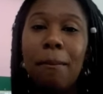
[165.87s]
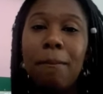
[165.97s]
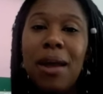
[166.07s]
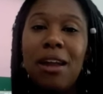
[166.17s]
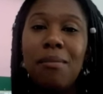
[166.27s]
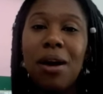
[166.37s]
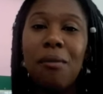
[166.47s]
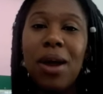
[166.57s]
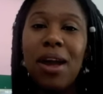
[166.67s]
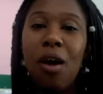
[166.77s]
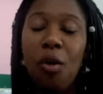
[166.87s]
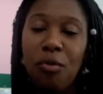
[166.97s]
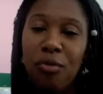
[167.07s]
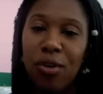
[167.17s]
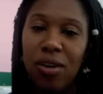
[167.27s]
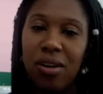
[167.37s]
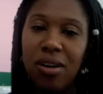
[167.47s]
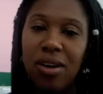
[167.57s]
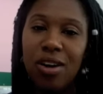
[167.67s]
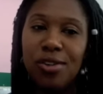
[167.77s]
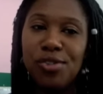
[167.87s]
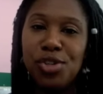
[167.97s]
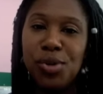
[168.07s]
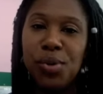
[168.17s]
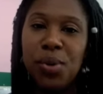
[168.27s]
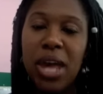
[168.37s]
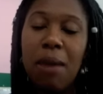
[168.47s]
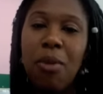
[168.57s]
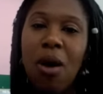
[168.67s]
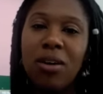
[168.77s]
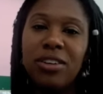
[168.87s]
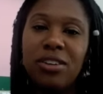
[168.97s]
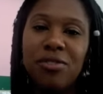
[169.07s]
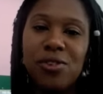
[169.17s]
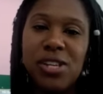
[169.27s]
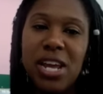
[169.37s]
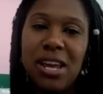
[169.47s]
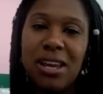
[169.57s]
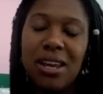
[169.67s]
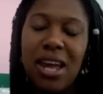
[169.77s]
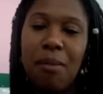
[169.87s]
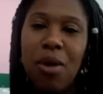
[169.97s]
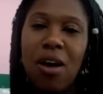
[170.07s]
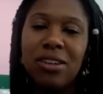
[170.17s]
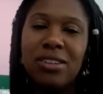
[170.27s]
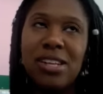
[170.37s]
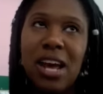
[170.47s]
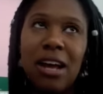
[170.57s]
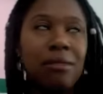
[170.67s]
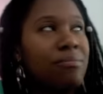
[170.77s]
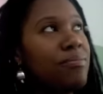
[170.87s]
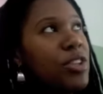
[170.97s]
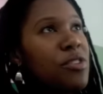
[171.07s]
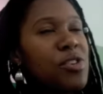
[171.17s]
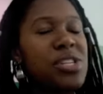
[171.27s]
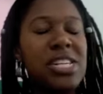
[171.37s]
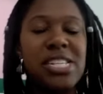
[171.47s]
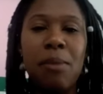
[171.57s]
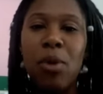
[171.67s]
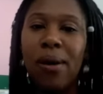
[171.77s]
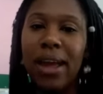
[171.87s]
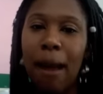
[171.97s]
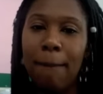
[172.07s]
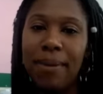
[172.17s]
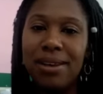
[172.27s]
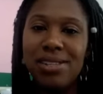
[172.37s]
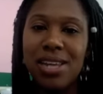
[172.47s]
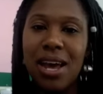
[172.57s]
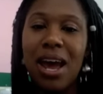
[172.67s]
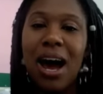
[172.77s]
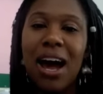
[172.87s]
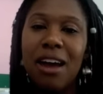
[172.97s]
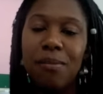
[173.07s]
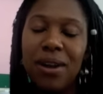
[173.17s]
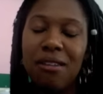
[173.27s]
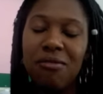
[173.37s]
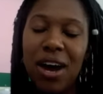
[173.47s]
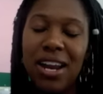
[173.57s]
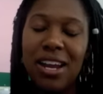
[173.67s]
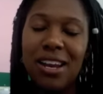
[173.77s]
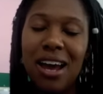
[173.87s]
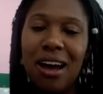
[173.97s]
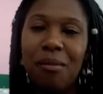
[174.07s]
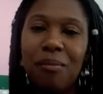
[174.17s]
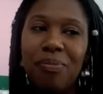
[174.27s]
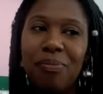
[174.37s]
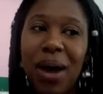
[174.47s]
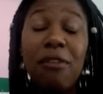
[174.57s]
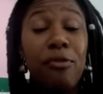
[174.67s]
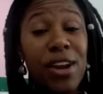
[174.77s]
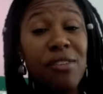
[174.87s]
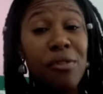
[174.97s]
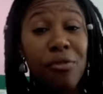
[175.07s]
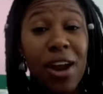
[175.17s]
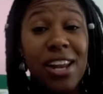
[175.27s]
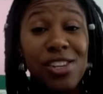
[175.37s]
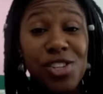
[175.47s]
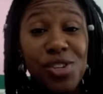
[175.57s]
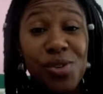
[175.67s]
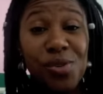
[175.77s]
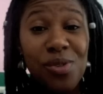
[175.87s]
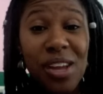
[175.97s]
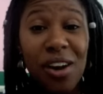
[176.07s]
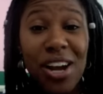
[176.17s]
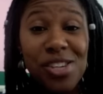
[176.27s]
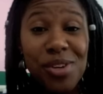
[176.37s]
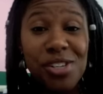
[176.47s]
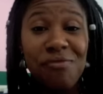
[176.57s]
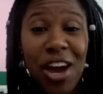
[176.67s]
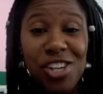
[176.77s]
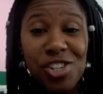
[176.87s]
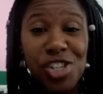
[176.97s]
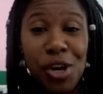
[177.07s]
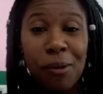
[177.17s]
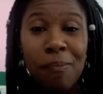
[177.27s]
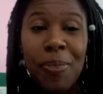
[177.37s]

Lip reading: made my way over to Kimyeong University. Kimyeong University is Daemyeong campus. I have been invited by a friend of a friend to the graduation fashion show.